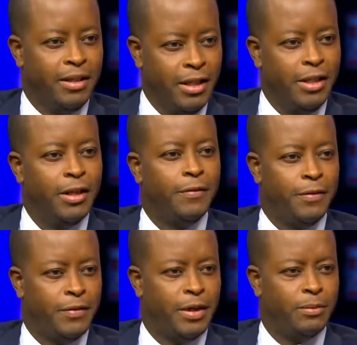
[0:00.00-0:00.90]
Not enough
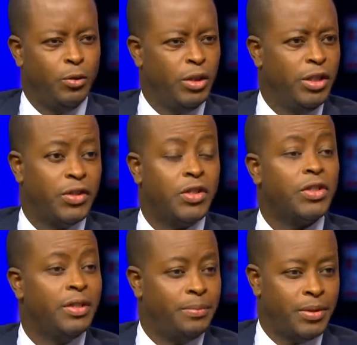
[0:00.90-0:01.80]
of them. Only
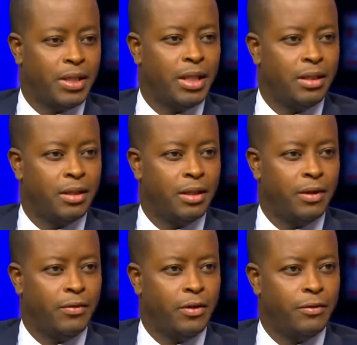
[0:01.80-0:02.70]
60%
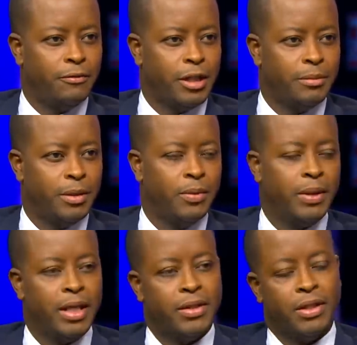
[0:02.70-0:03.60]
of our freshmen
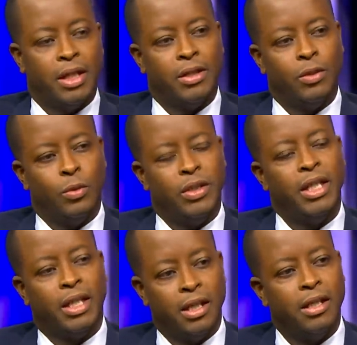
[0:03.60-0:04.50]
when I started were
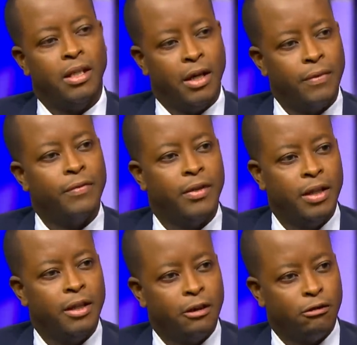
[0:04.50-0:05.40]
taking enough
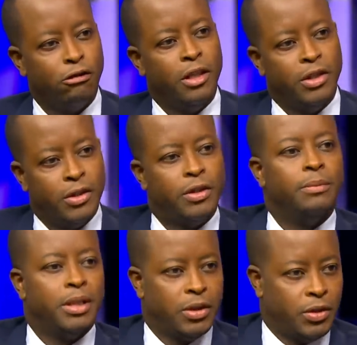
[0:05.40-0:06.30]
credits to
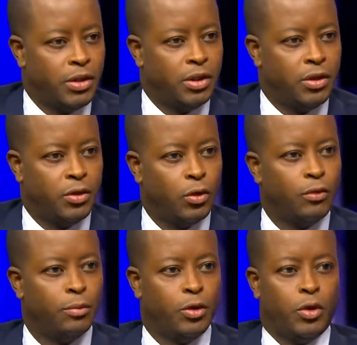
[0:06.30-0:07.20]
be considered
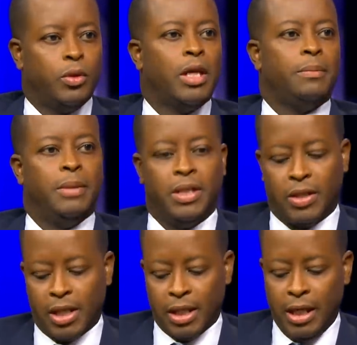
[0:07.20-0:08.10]
sophomores. So that
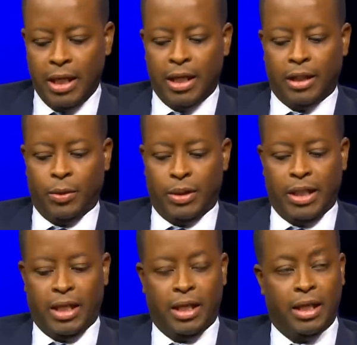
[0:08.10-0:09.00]
means that they were
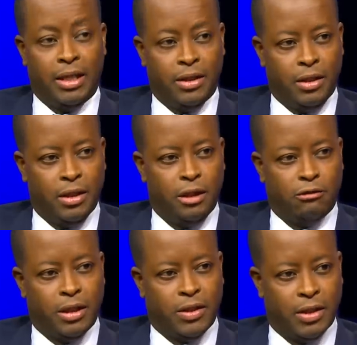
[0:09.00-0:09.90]
taking less than 30
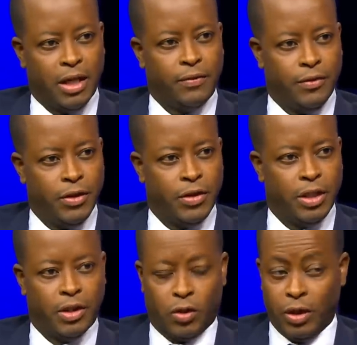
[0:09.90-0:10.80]
credits in that first
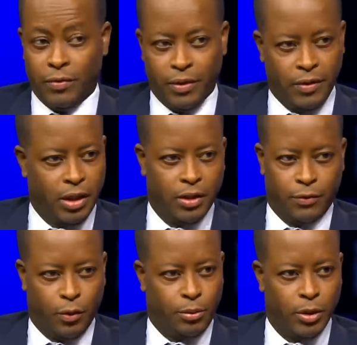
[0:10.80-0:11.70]
year. So even if they got a
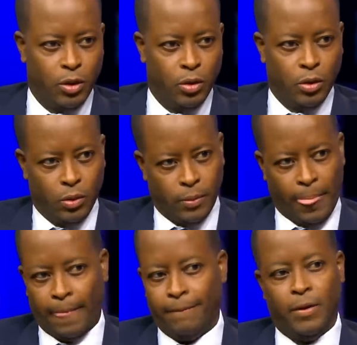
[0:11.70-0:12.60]
4.0,
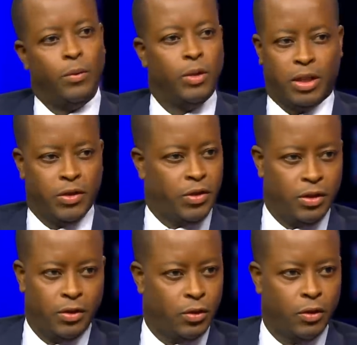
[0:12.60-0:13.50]
they weren't
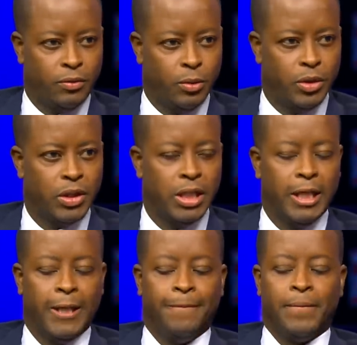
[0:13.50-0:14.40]
considered sophomores. Right.